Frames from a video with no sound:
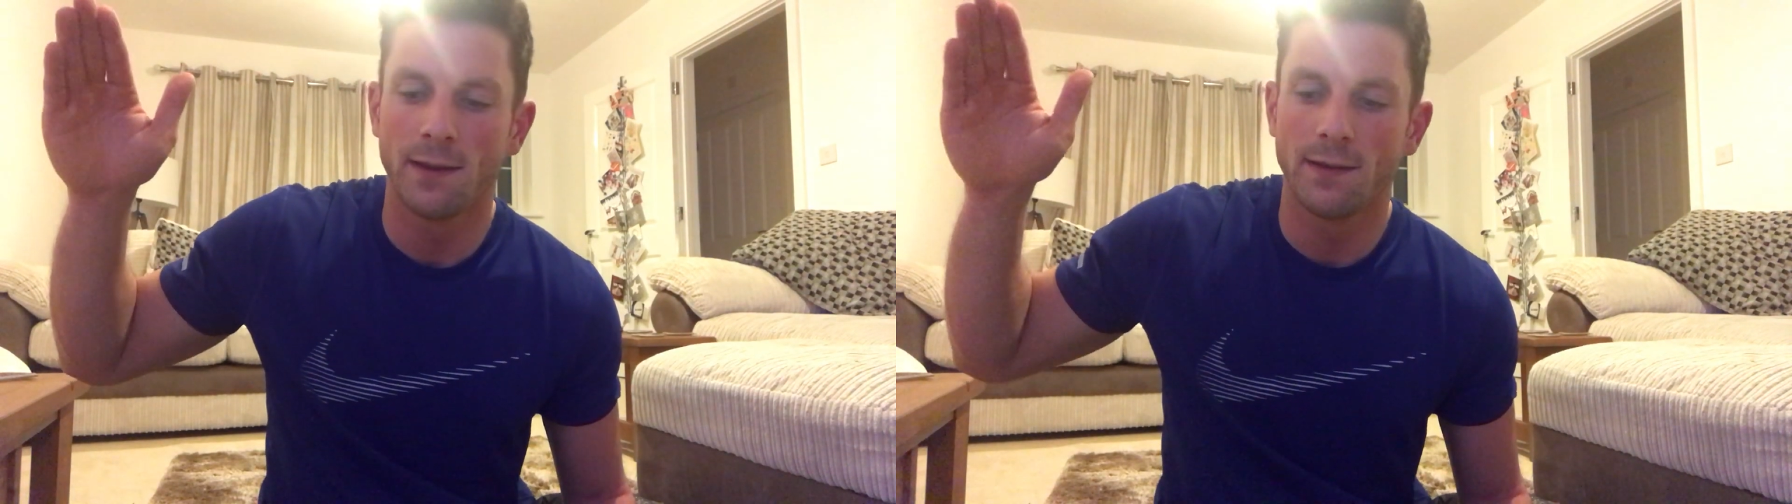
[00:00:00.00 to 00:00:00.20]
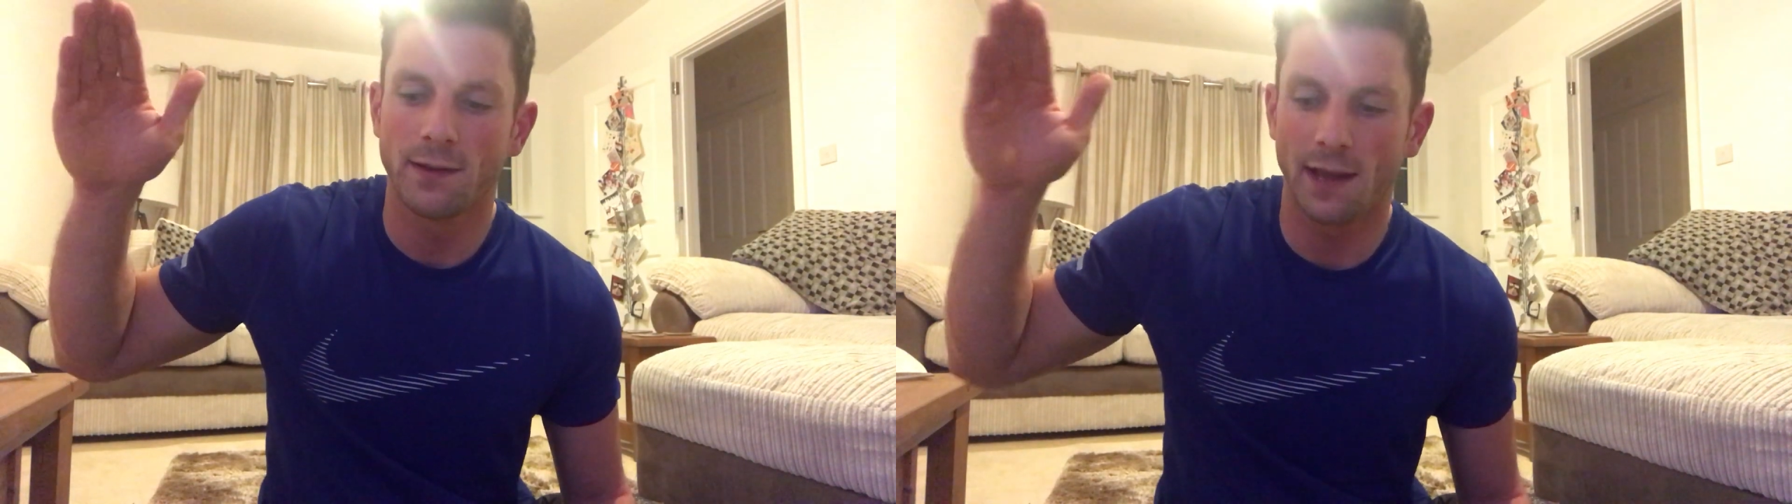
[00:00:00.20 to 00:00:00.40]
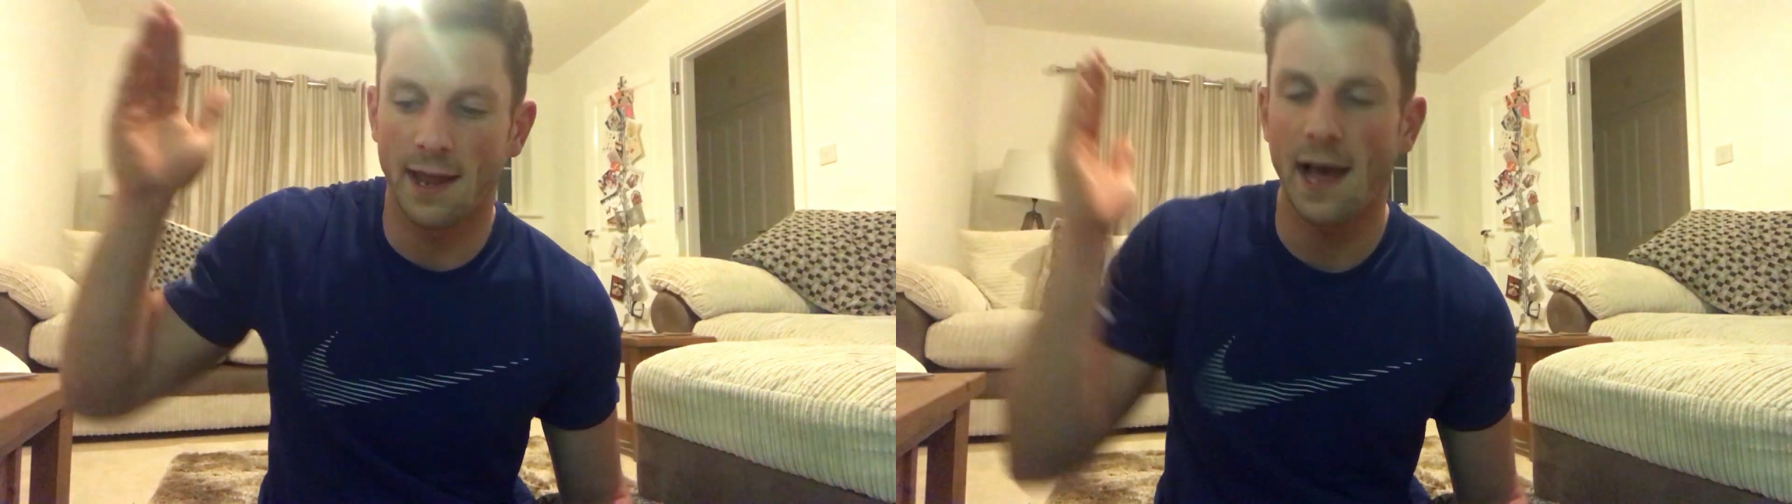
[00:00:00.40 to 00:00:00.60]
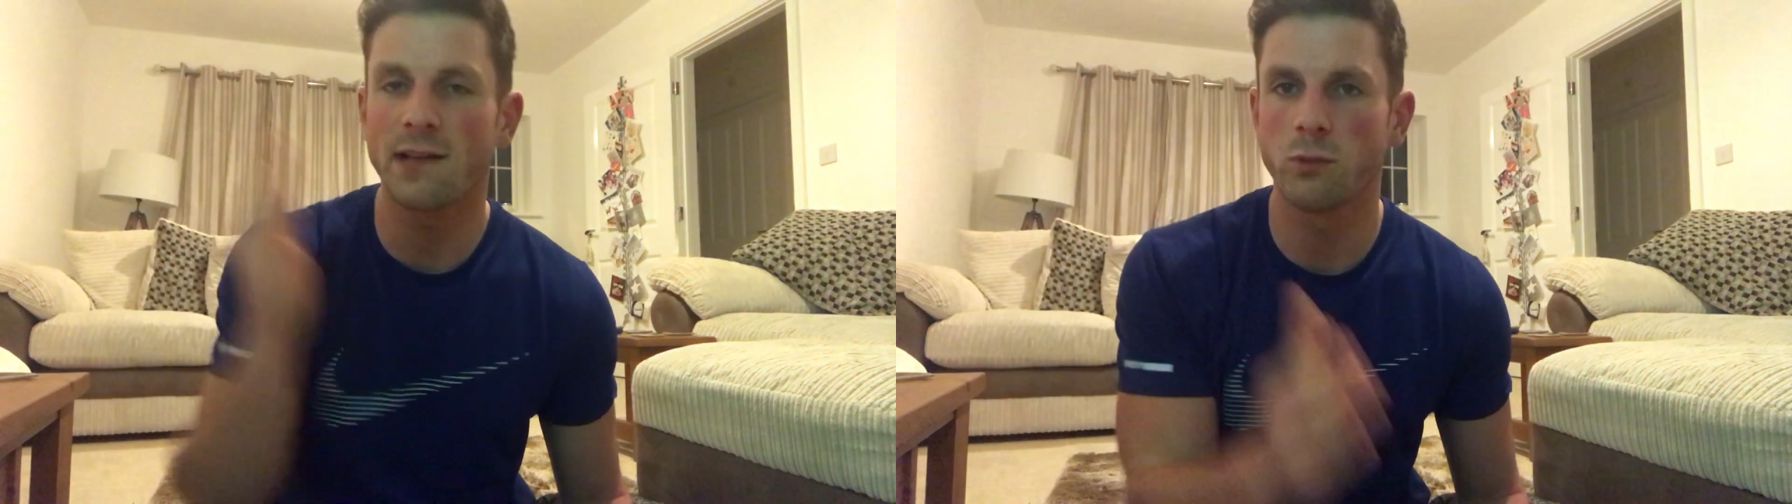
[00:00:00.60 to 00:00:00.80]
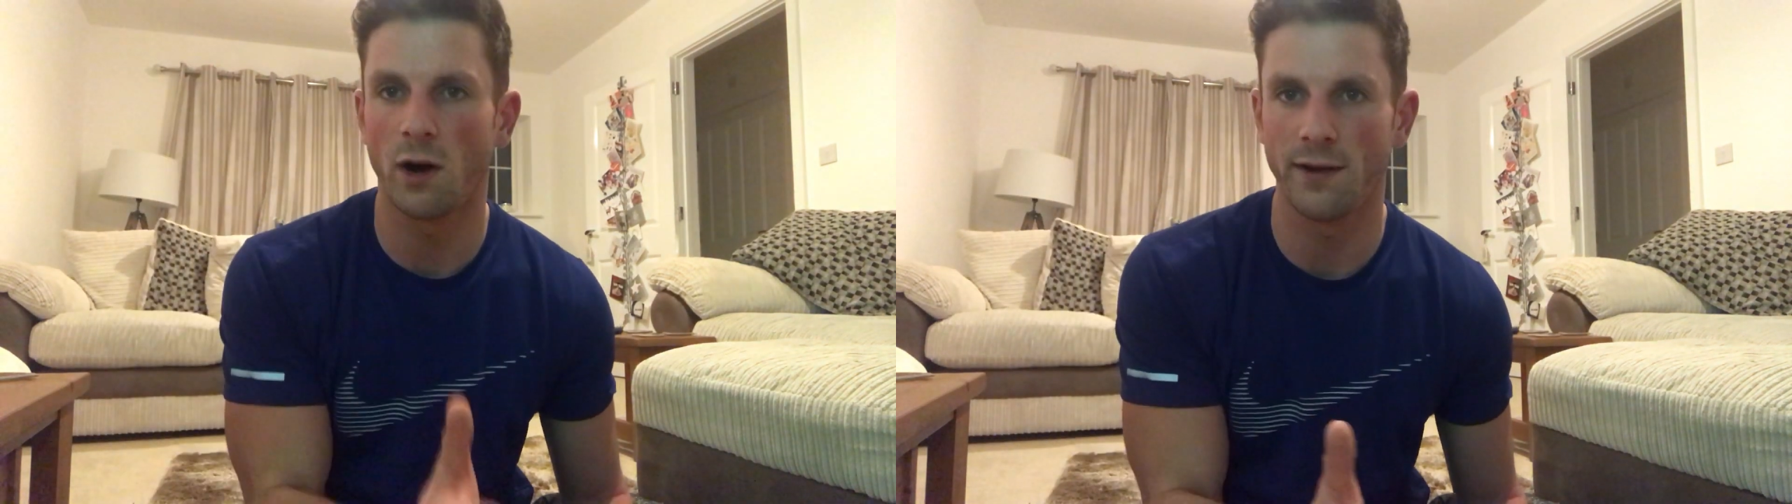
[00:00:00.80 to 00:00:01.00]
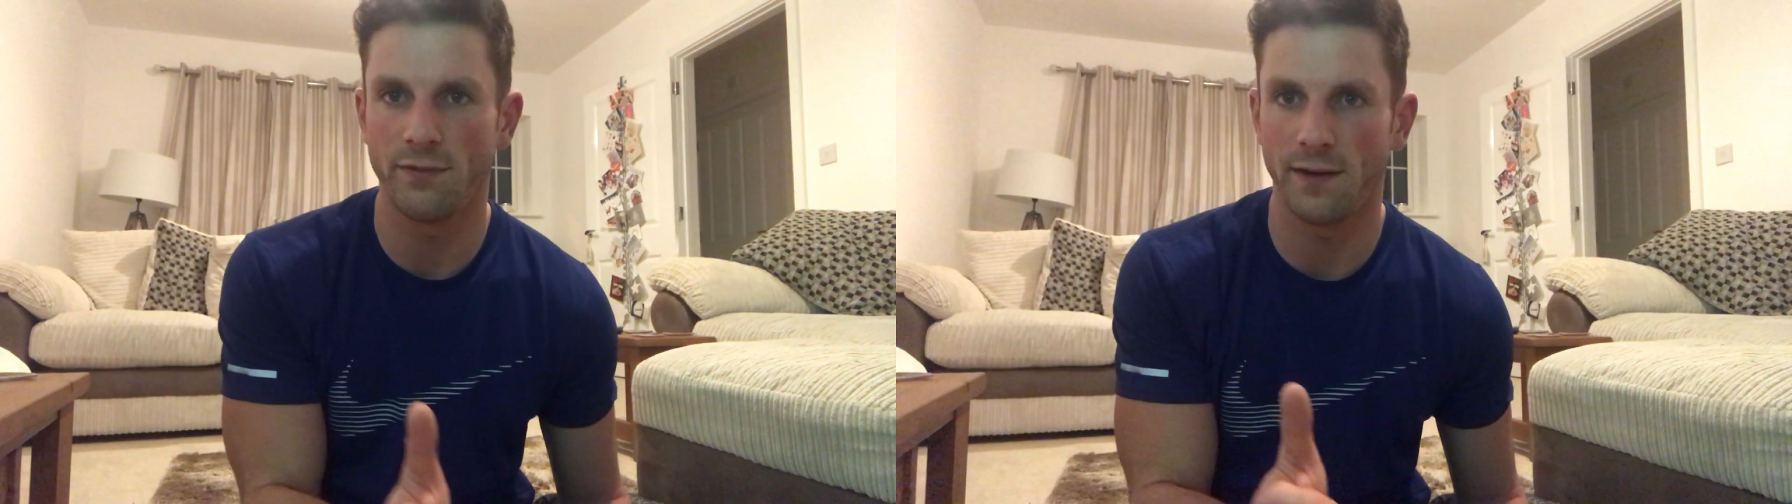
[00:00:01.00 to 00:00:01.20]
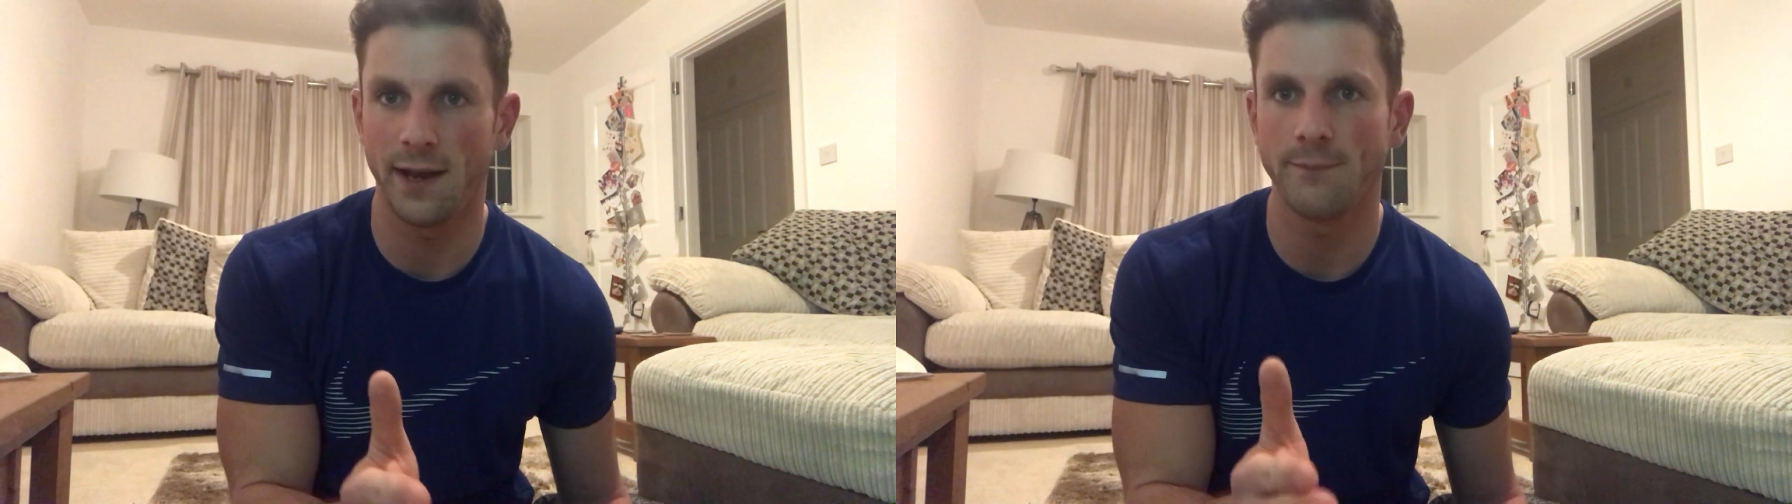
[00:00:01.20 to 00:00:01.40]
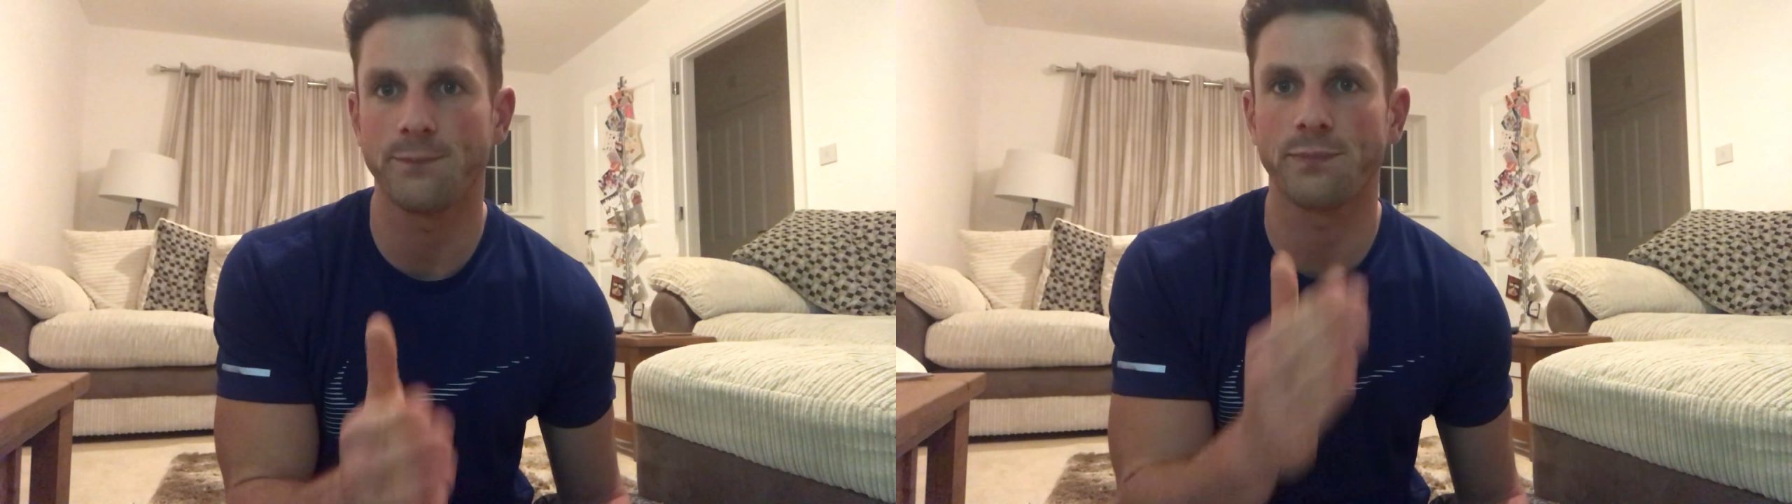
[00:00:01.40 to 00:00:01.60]
So yeah, that's one
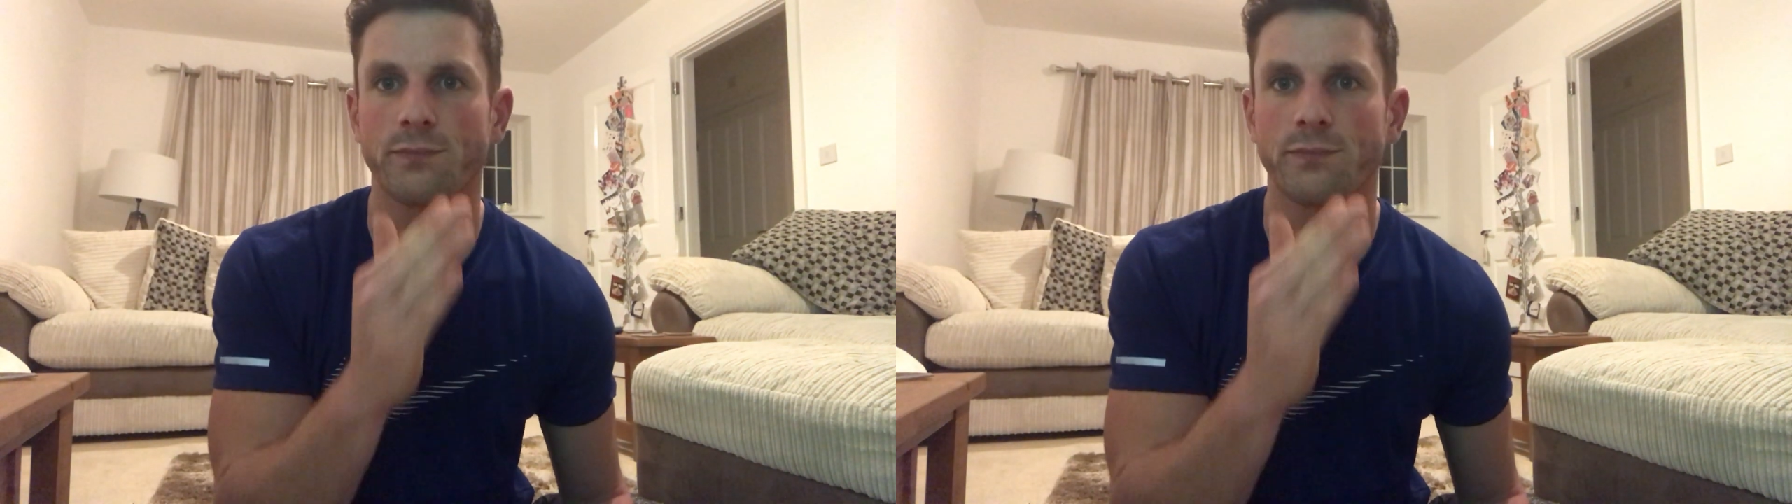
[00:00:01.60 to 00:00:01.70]
thing,